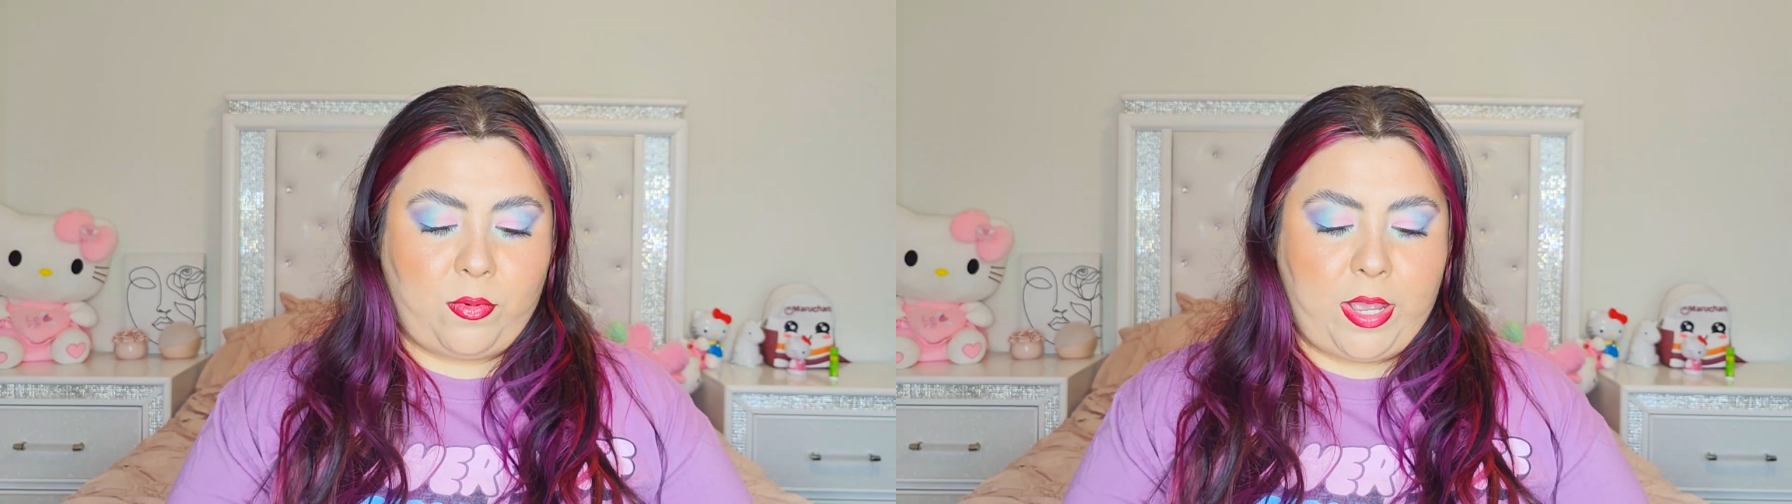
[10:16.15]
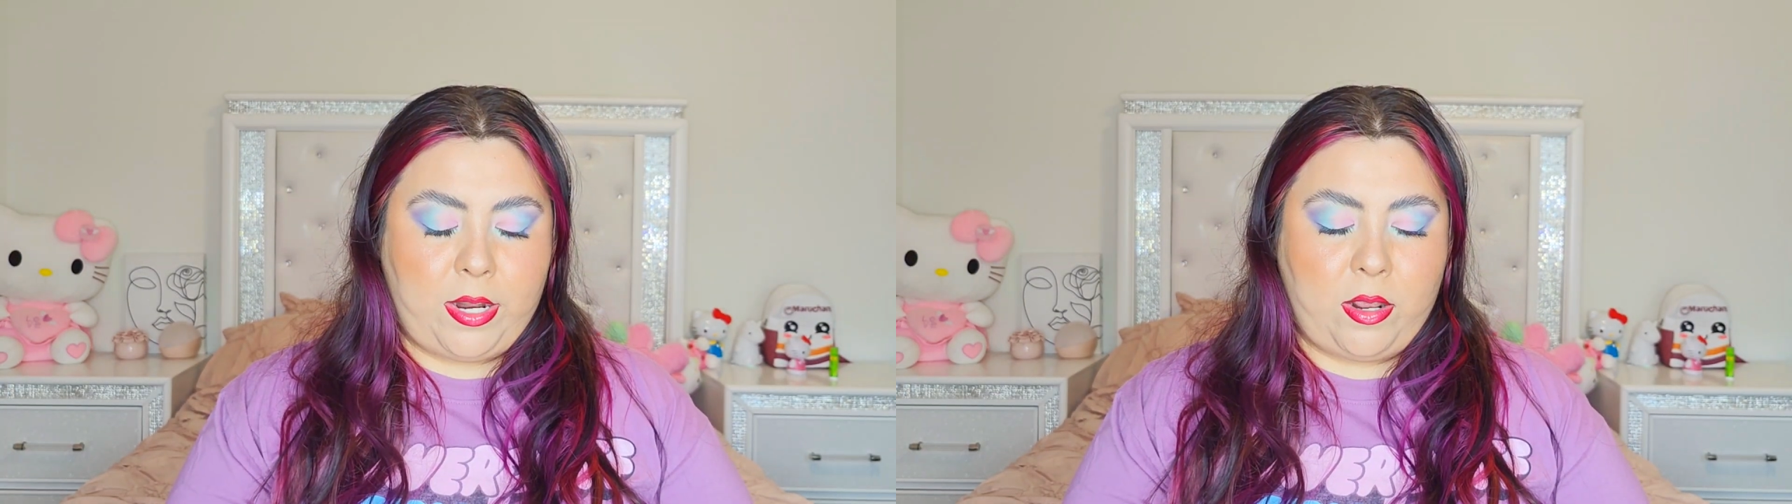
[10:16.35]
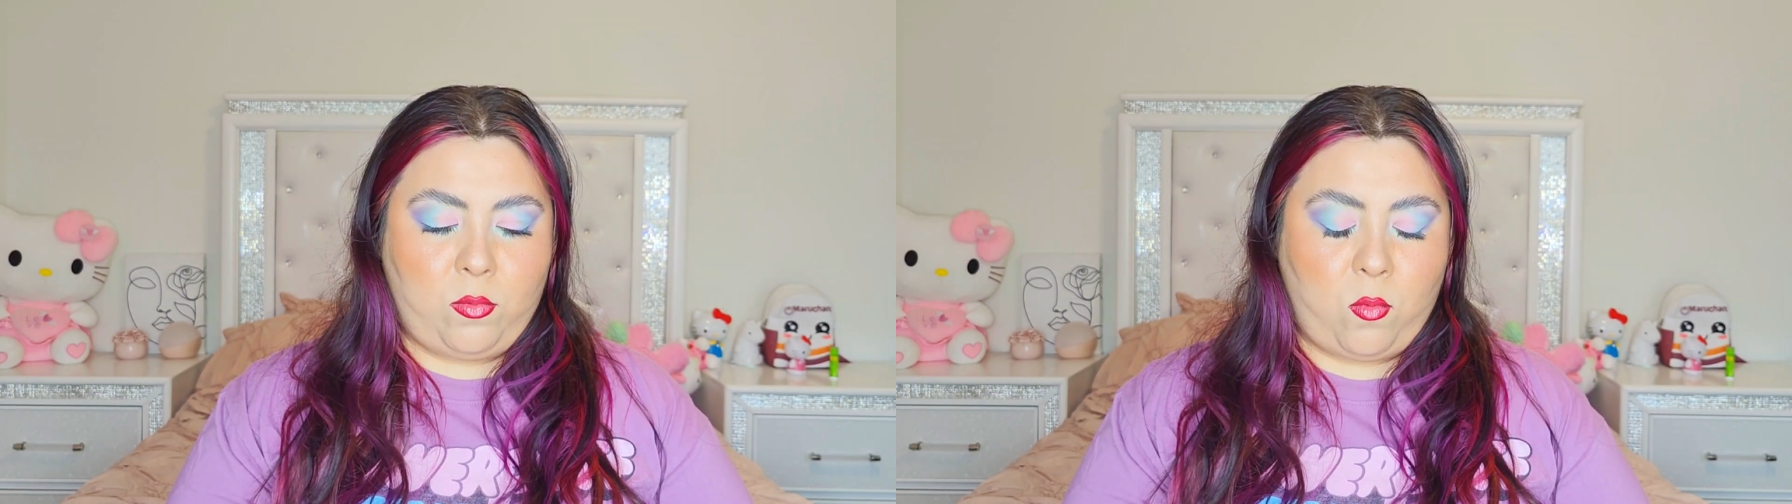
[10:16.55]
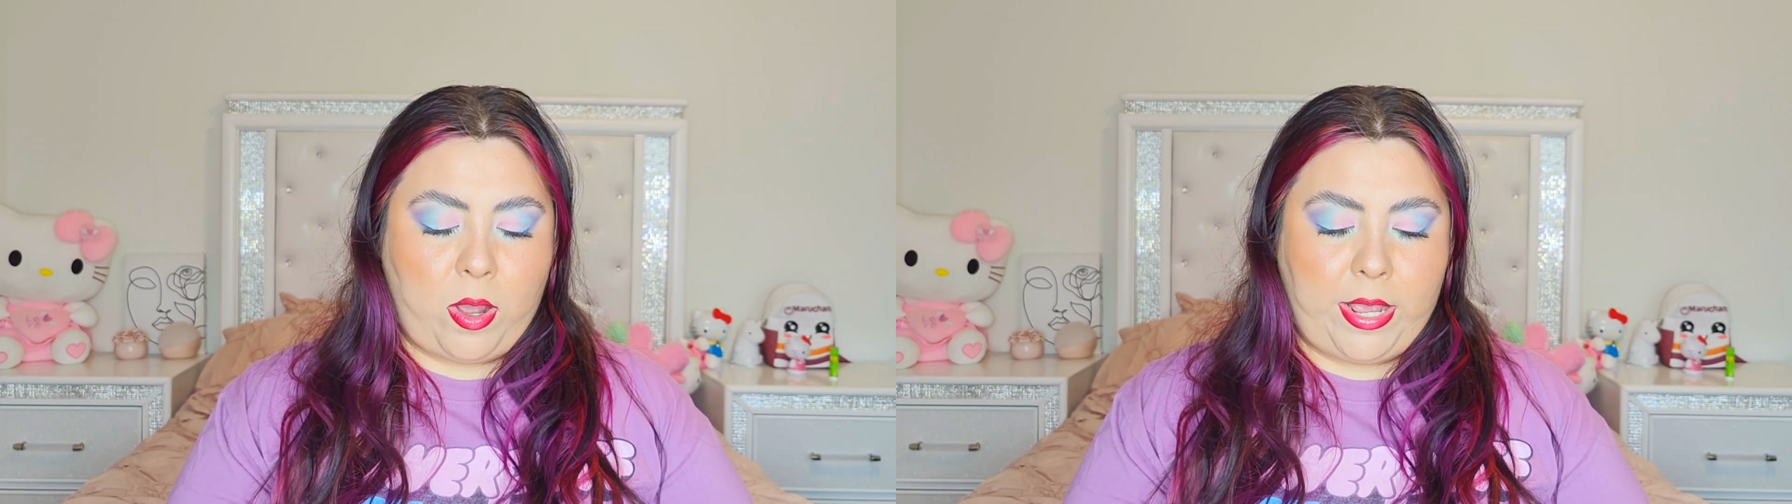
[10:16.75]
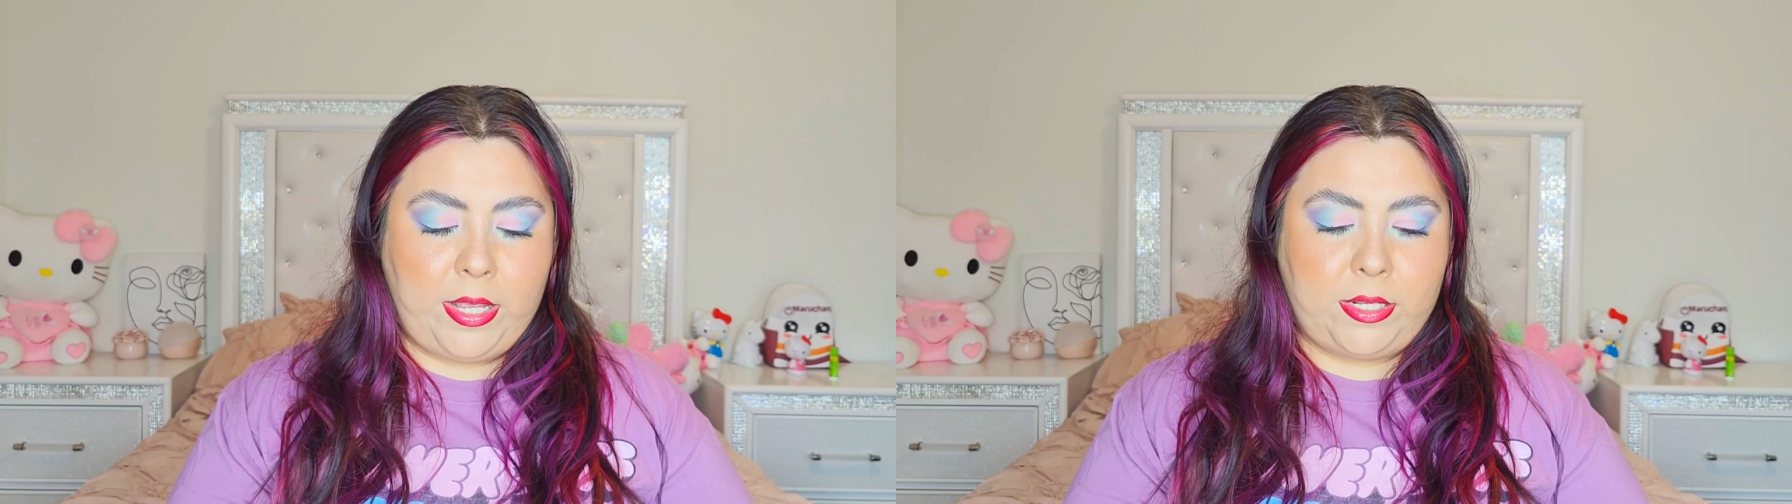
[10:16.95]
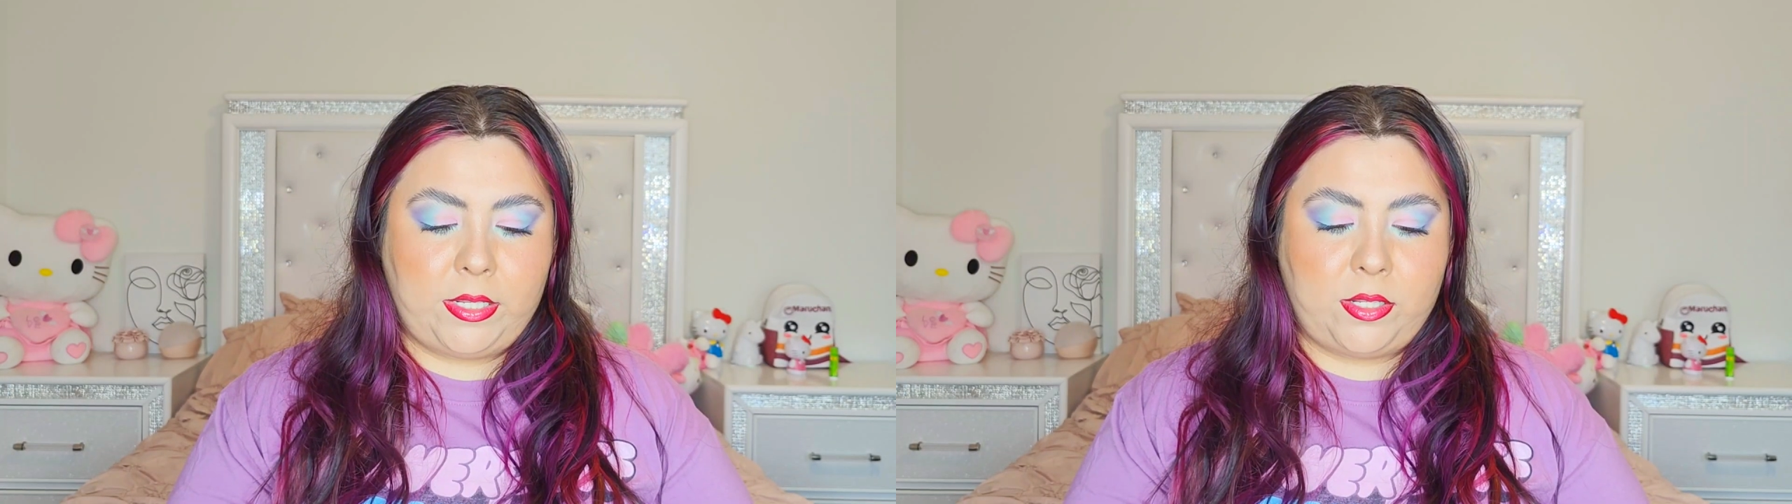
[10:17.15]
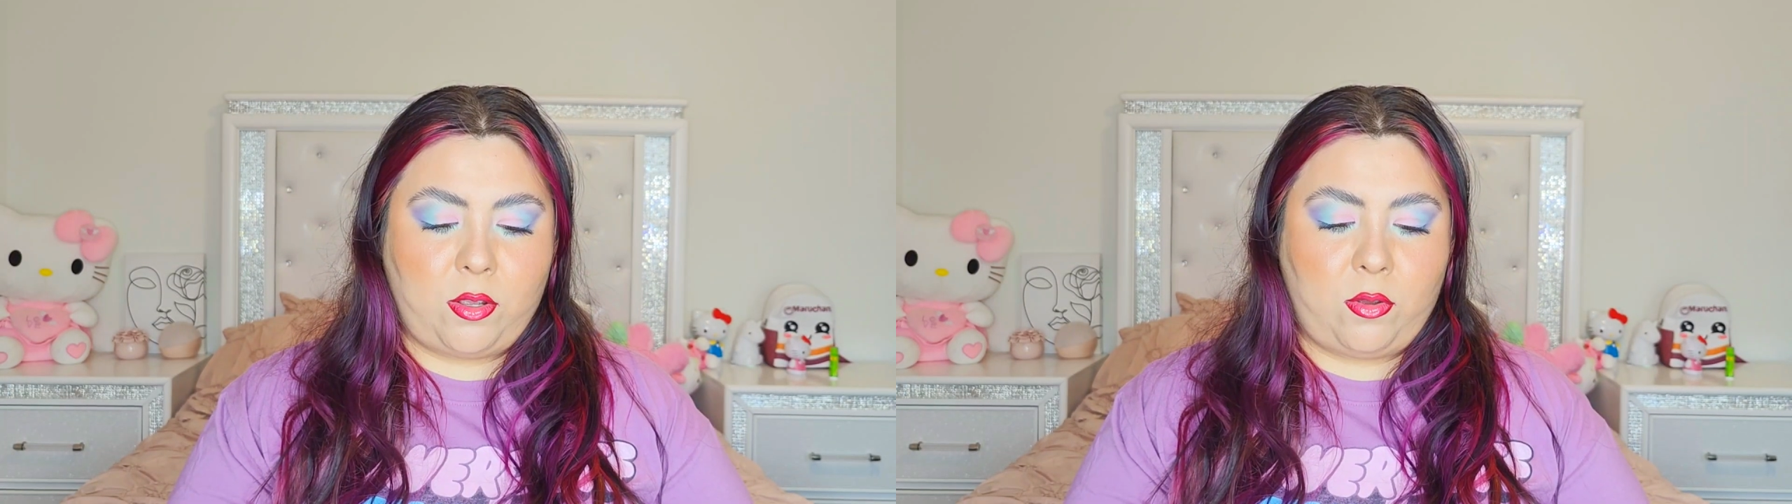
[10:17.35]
red and white.